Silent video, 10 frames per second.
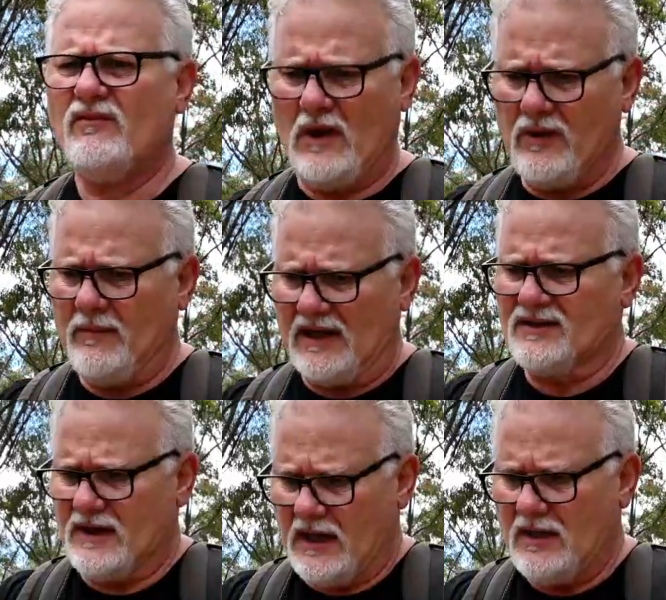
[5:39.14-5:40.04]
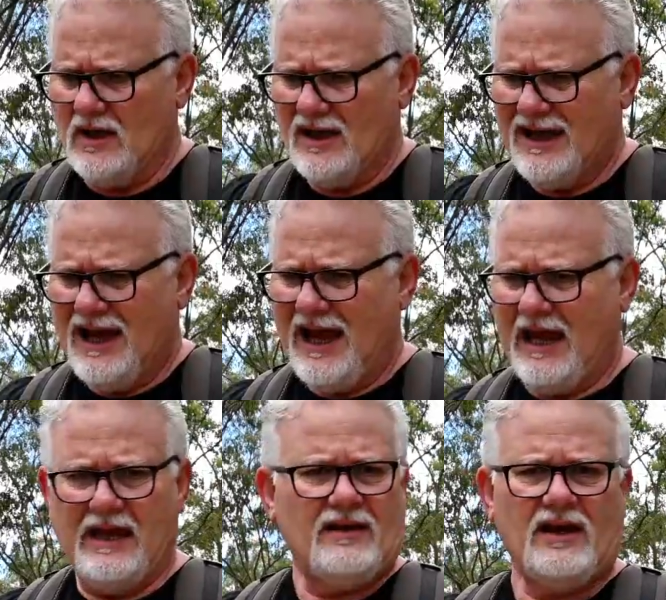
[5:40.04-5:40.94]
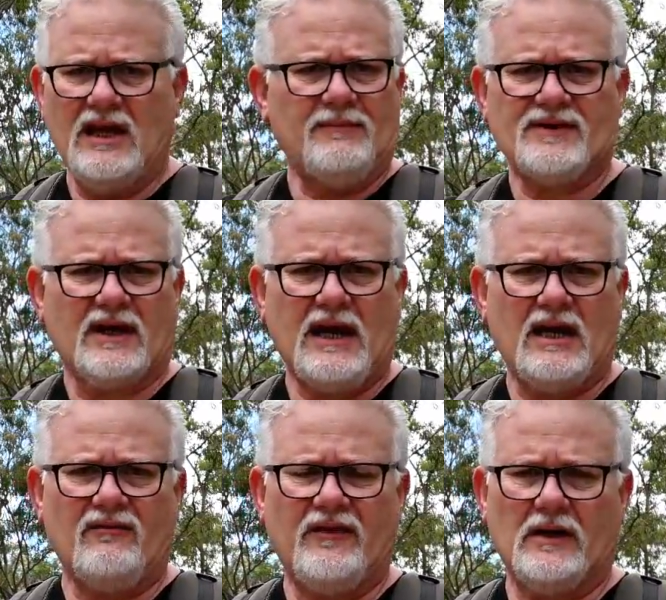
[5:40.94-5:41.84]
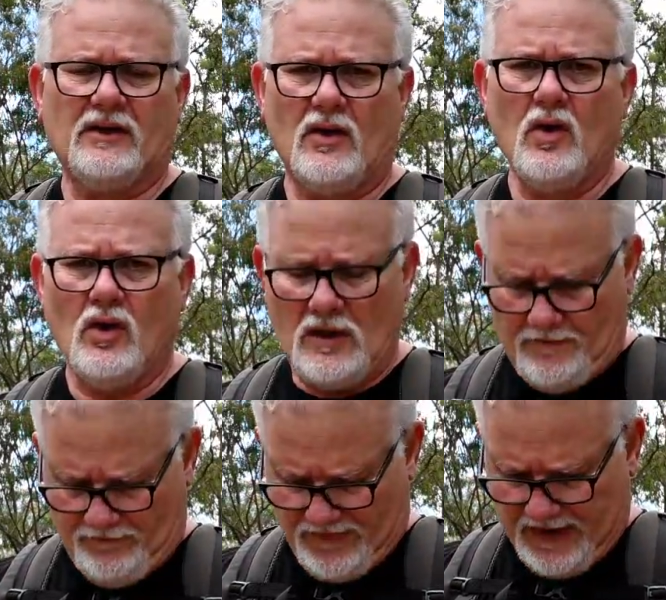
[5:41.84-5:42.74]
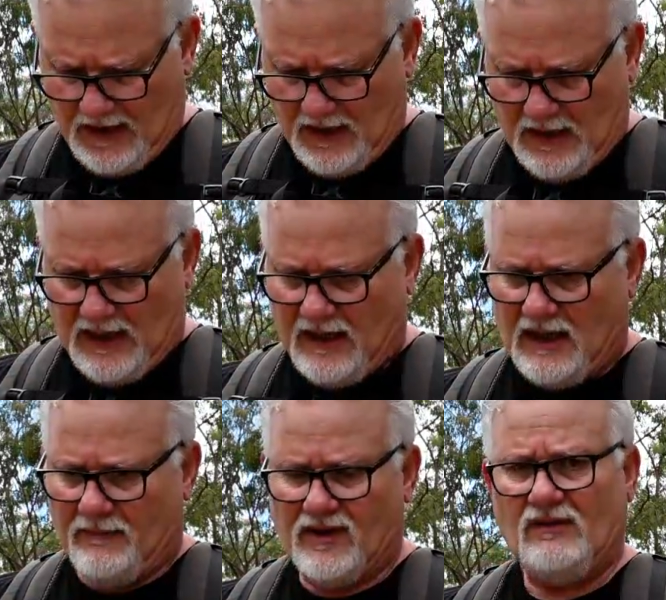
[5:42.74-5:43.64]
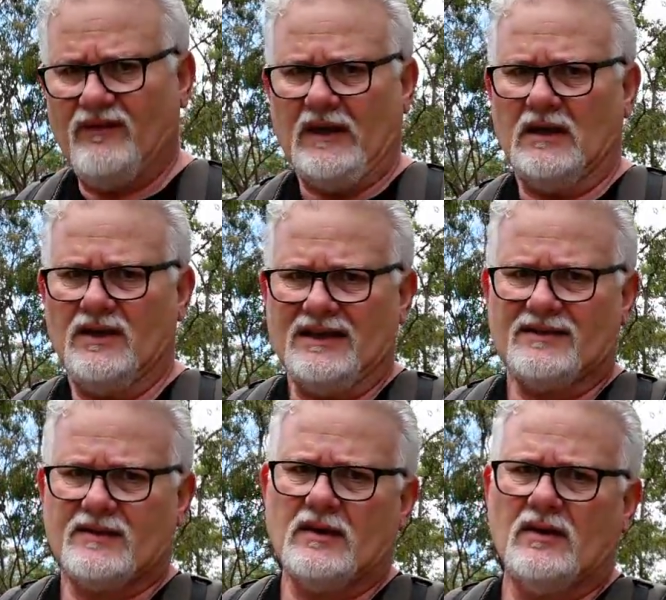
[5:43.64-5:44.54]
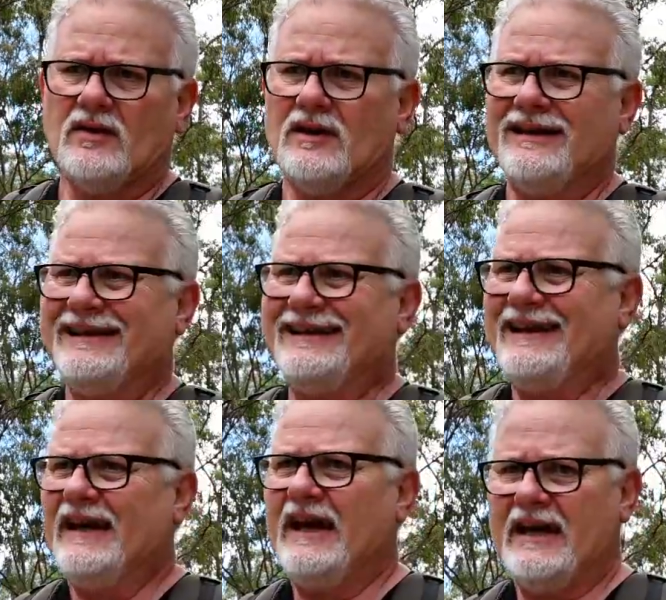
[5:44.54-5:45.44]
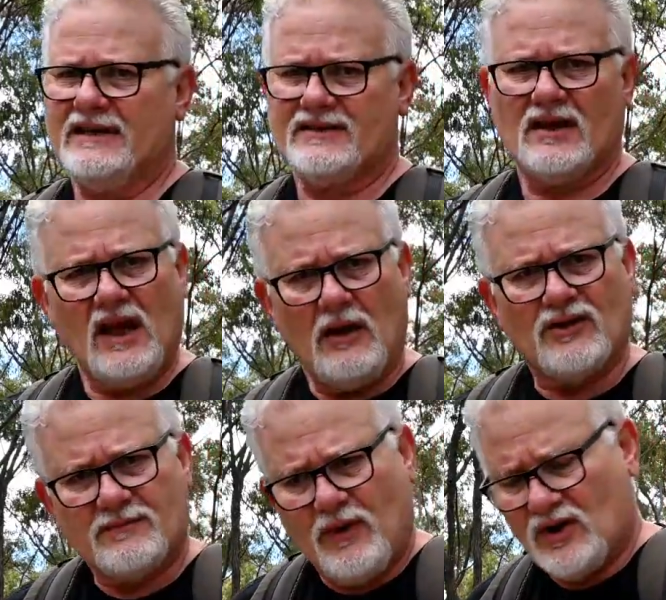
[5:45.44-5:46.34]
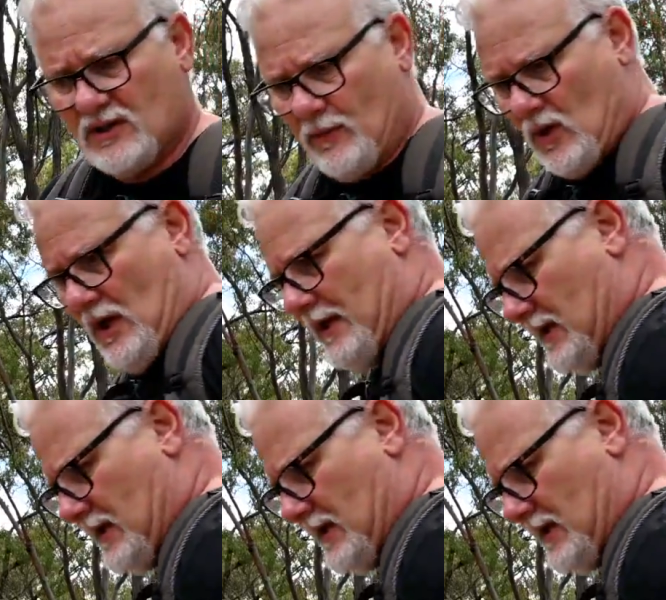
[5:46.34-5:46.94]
very much so, and the hips I can't feel at all. Configured this as low as possible